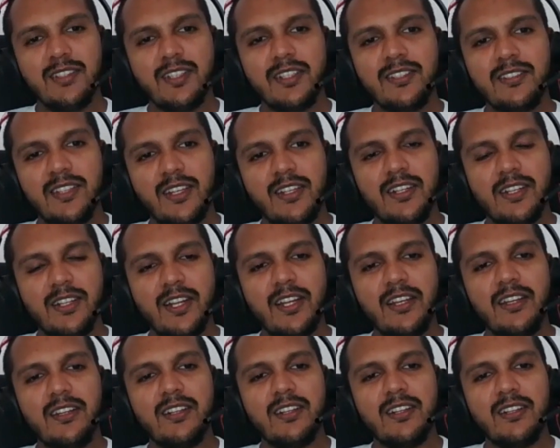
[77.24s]
exactly.
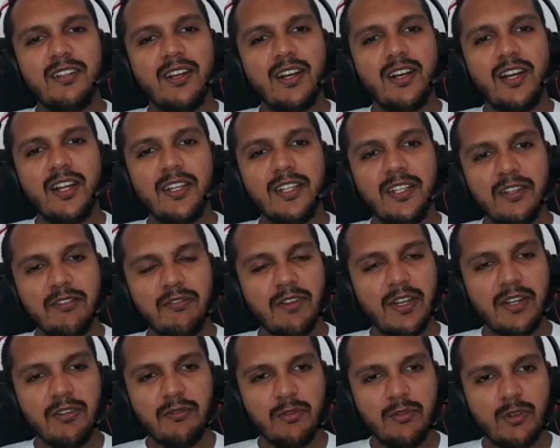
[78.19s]
Like uh, I didn't
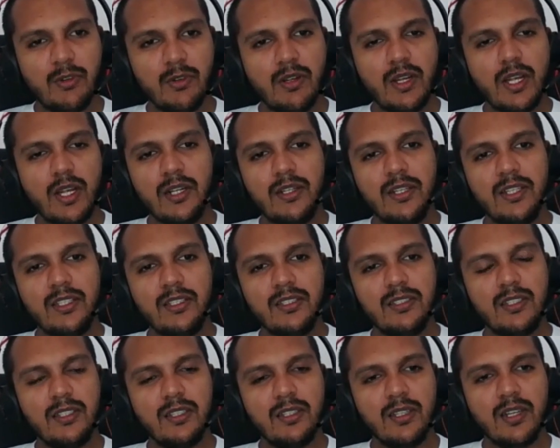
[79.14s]
wait for at
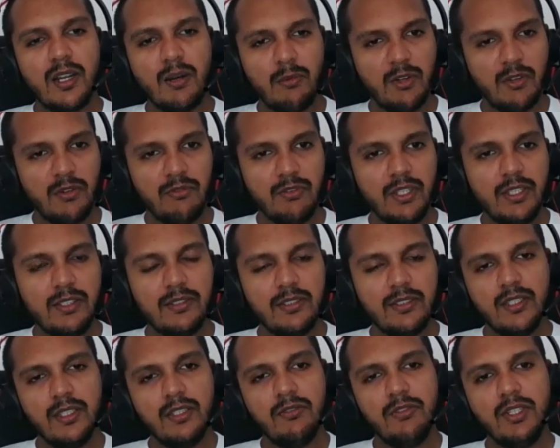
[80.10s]
least a couple of weeks
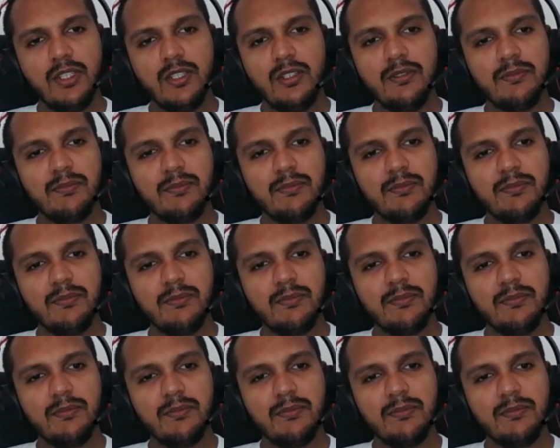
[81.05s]
here even